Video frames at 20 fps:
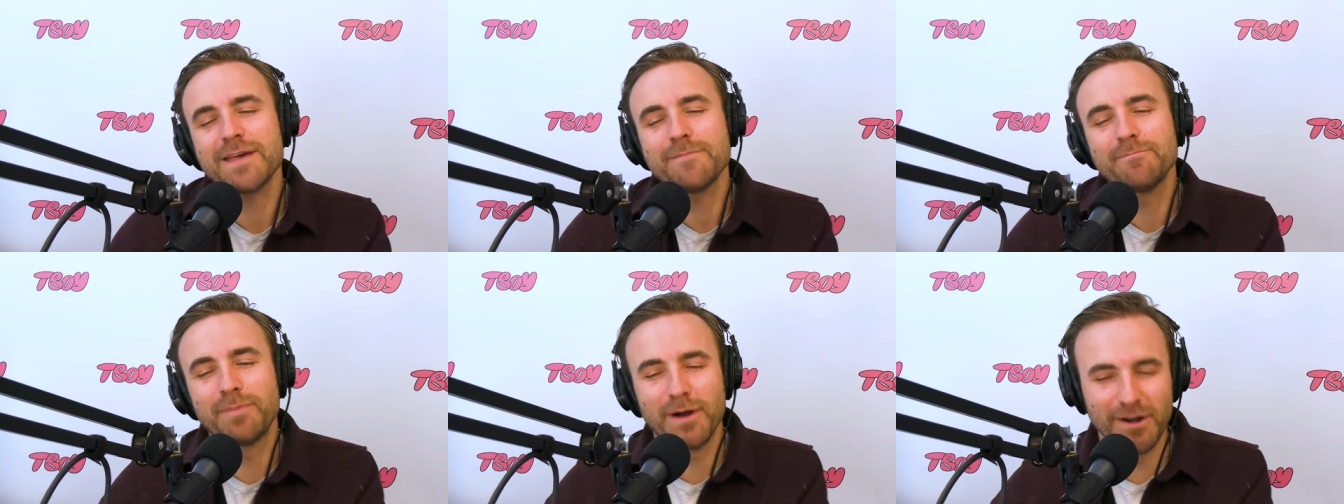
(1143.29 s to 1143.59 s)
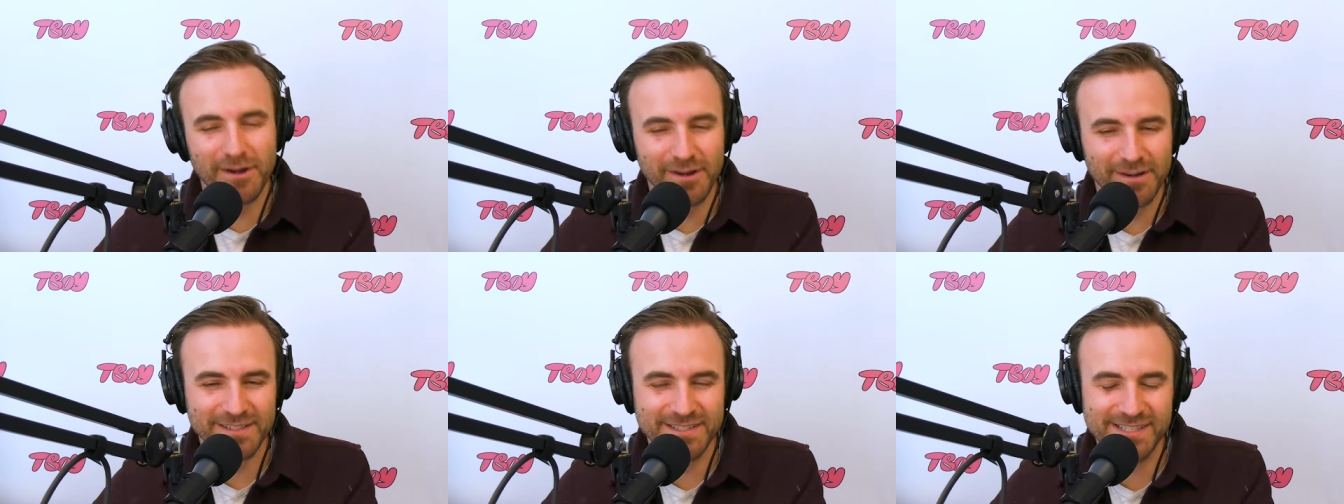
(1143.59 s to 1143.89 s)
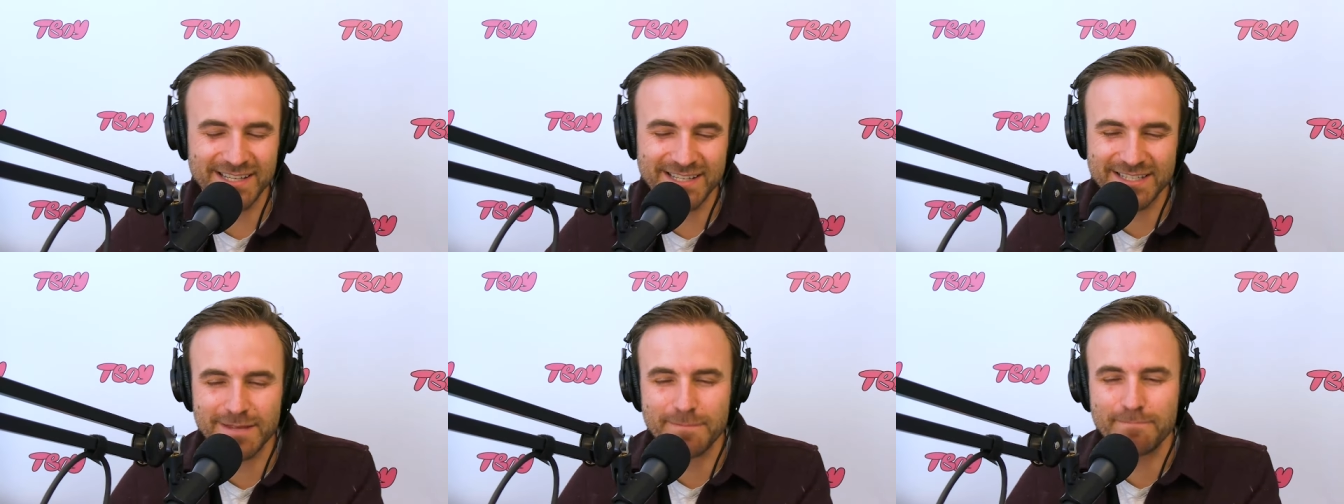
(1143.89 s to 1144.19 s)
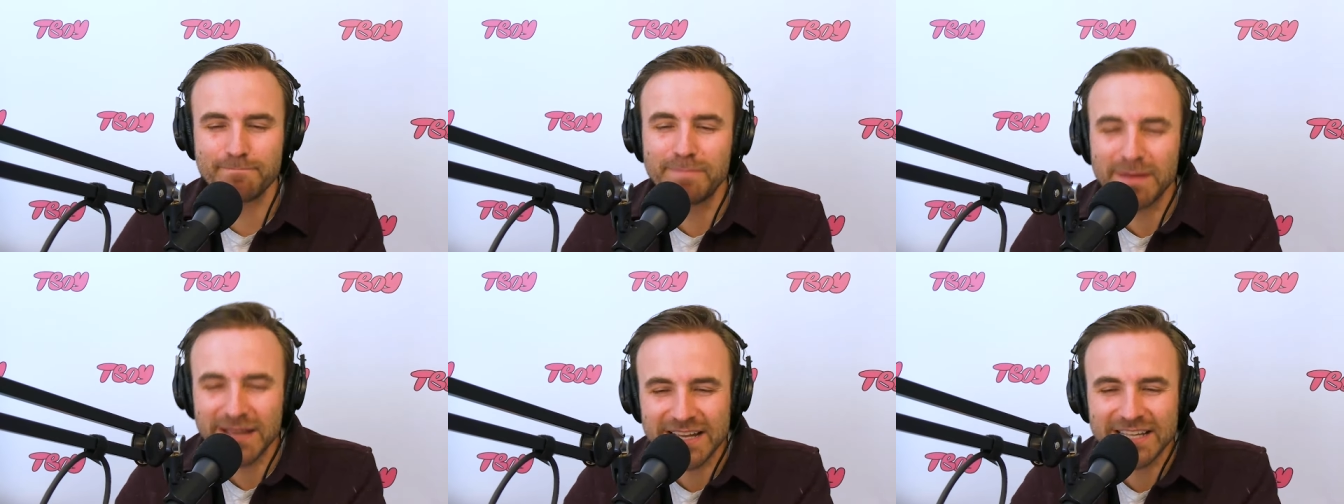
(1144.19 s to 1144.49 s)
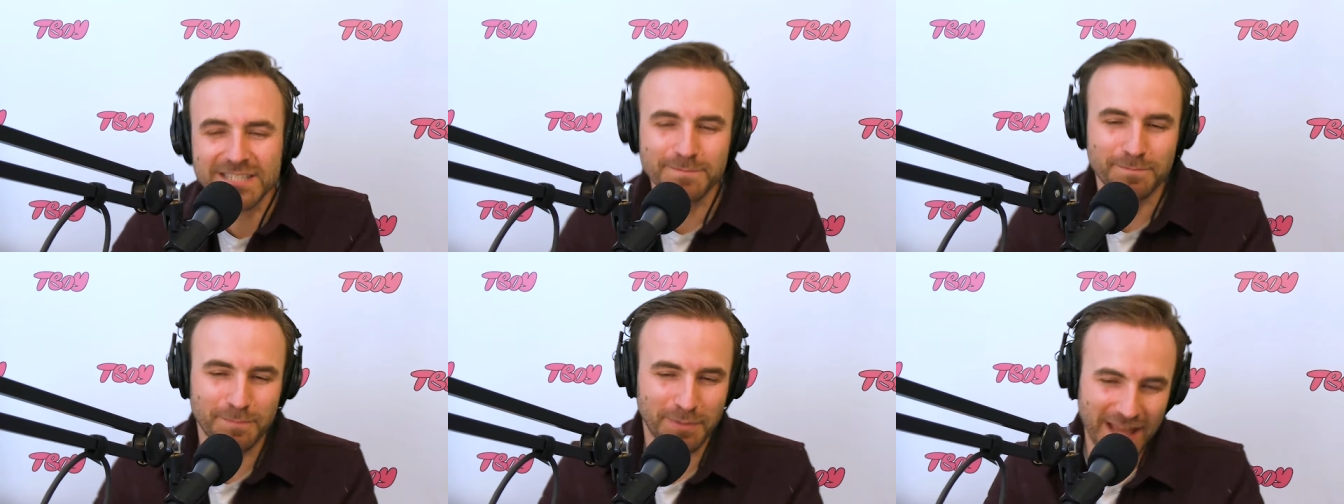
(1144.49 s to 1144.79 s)
Burns is the
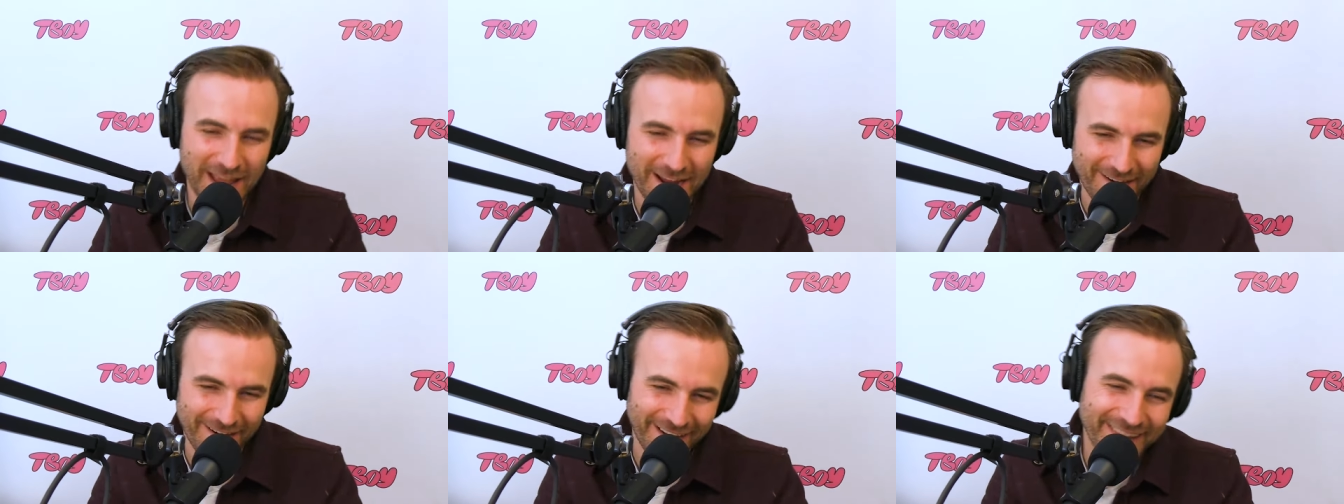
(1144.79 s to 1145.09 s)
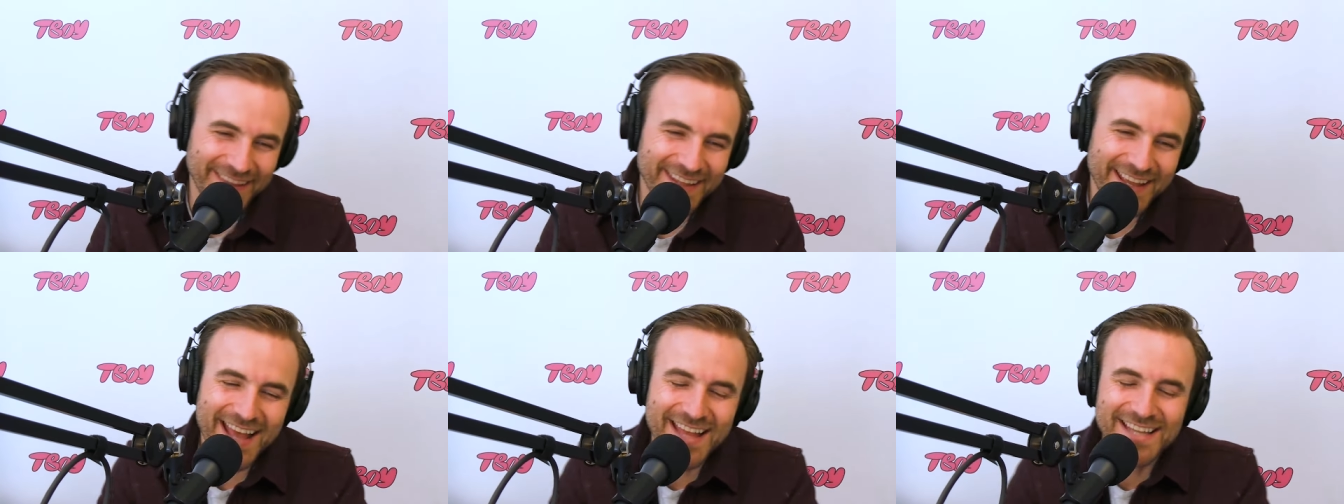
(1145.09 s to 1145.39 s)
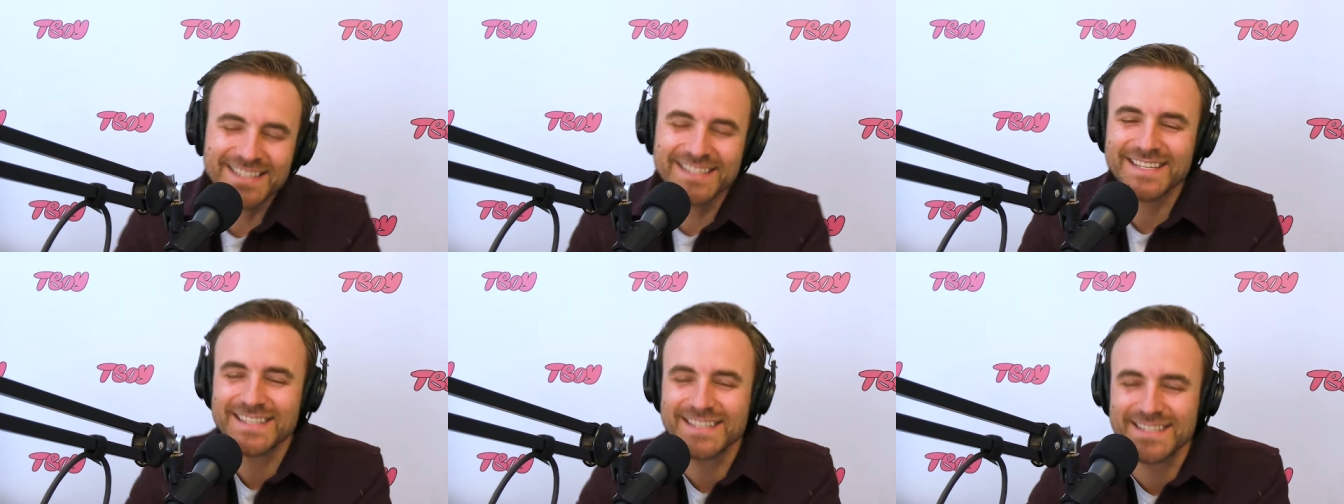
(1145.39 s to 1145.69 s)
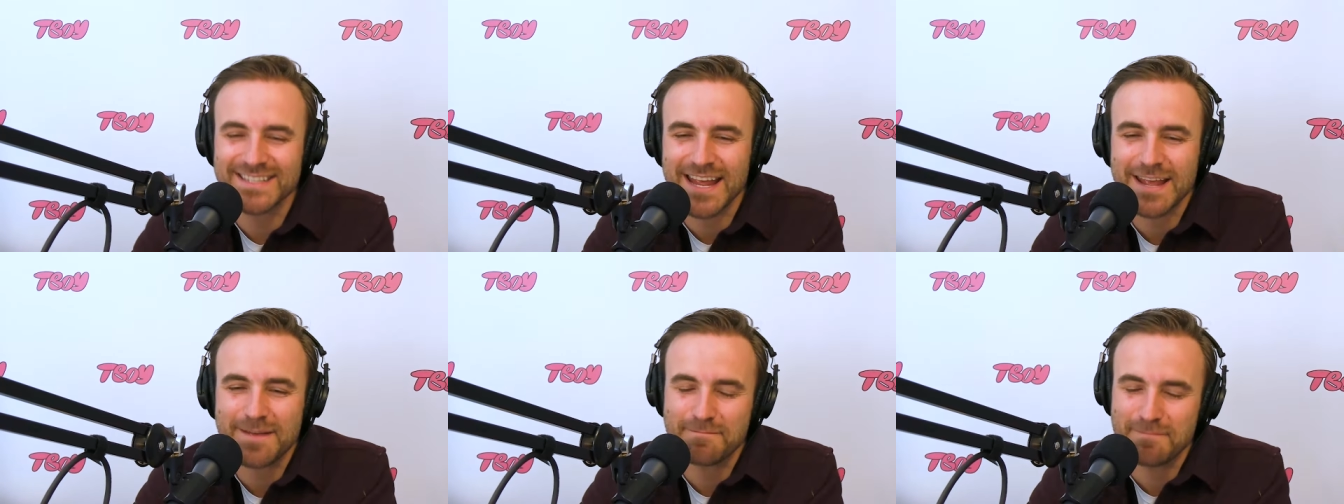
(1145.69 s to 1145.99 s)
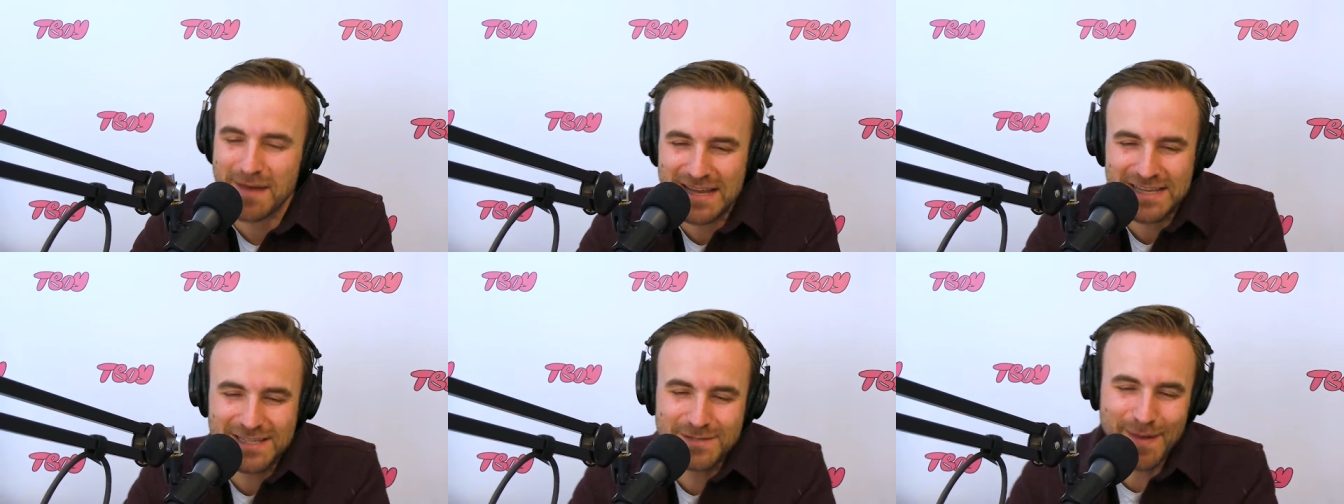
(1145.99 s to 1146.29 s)
biggest player on the NC State
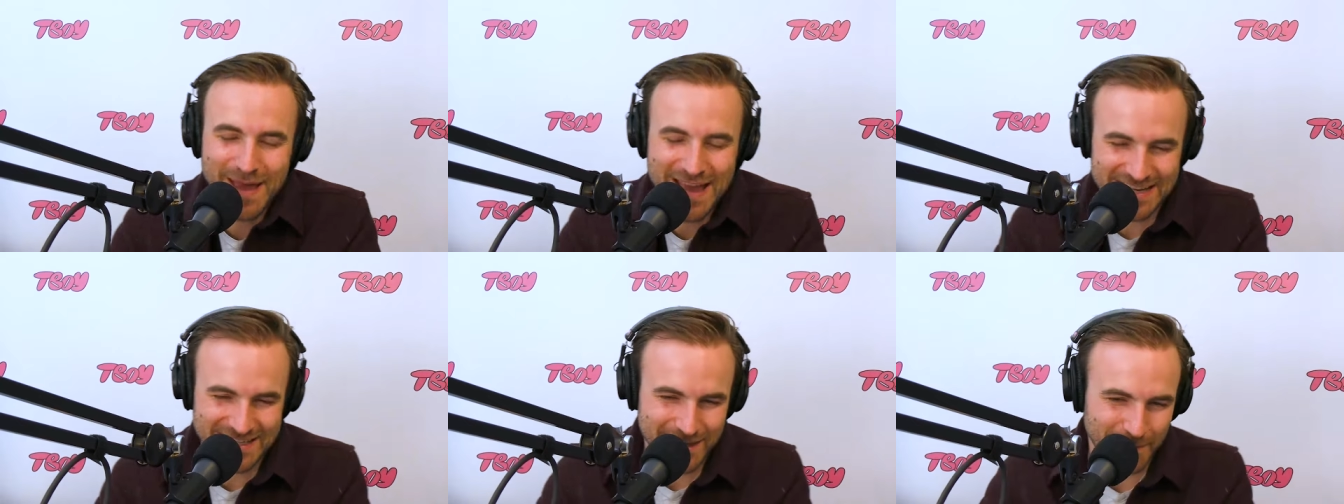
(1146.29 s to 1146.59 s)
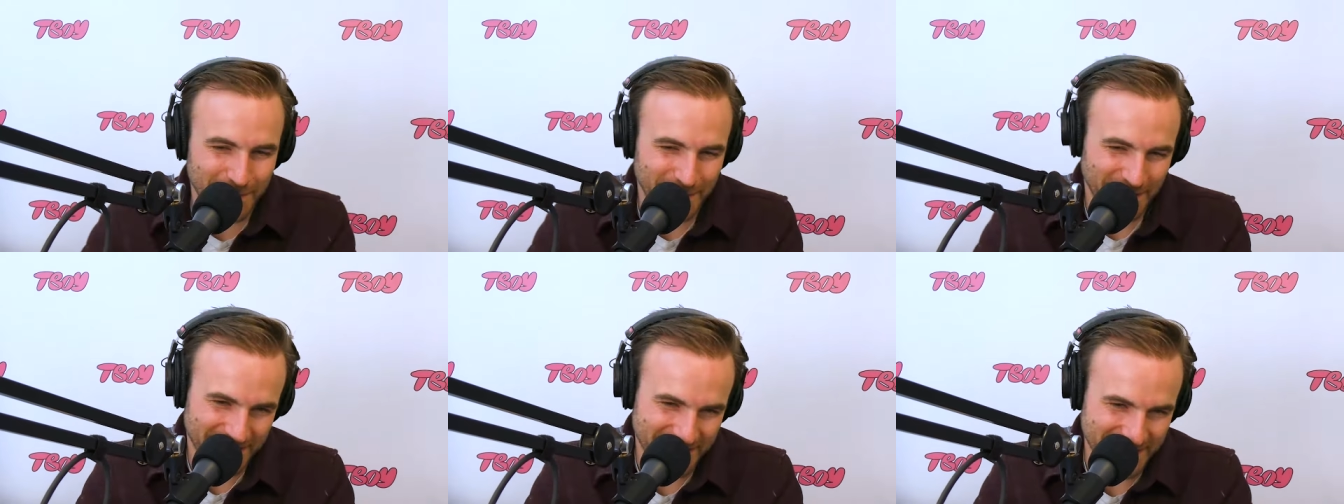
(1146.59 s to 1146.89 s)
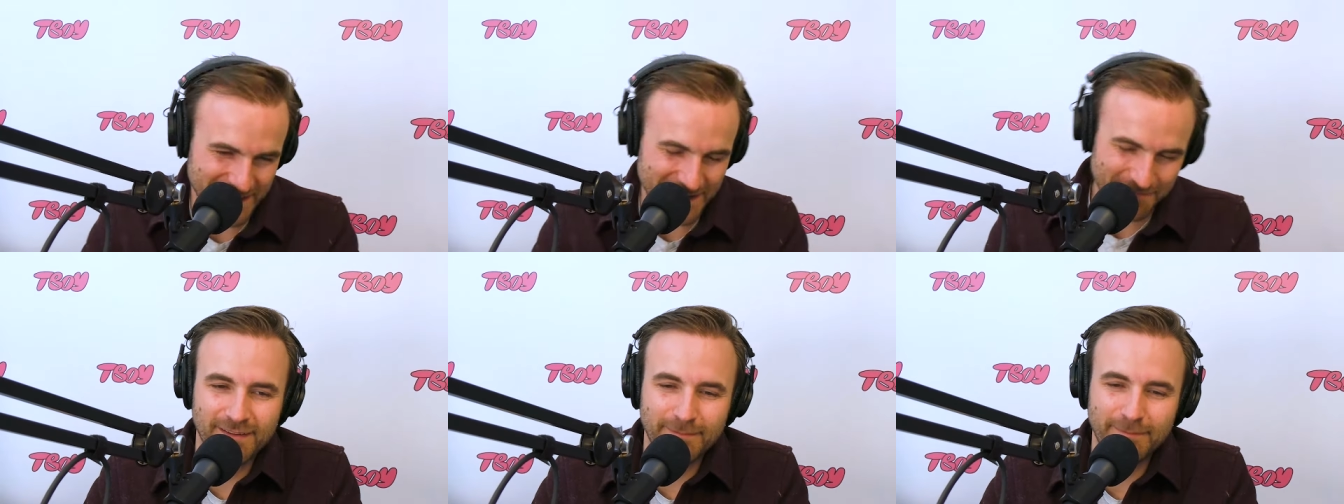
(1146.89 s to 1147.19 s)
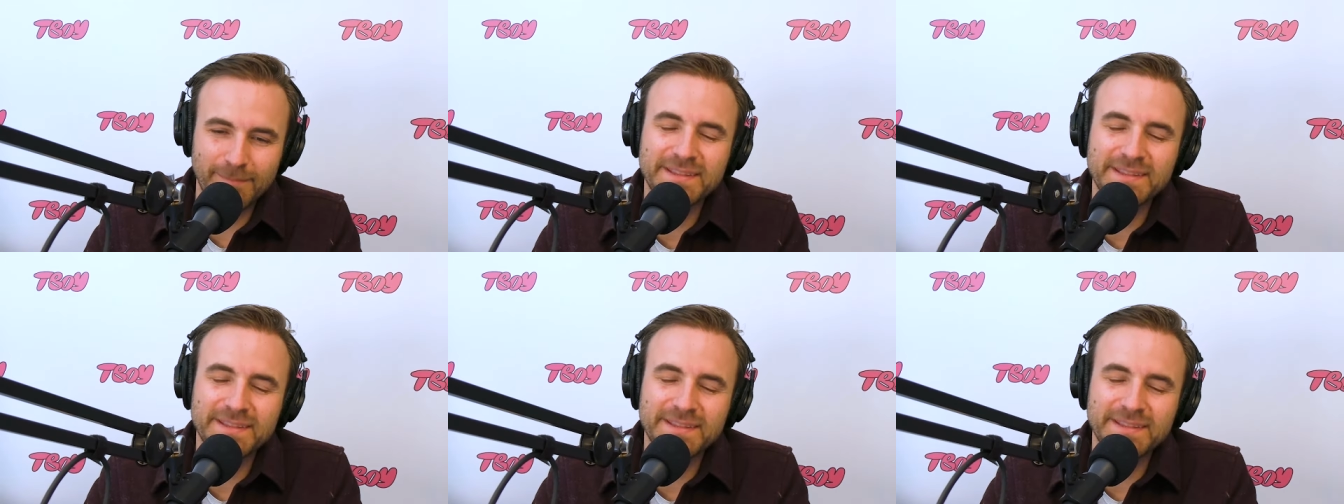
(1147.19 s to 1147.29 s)
men's basketball team.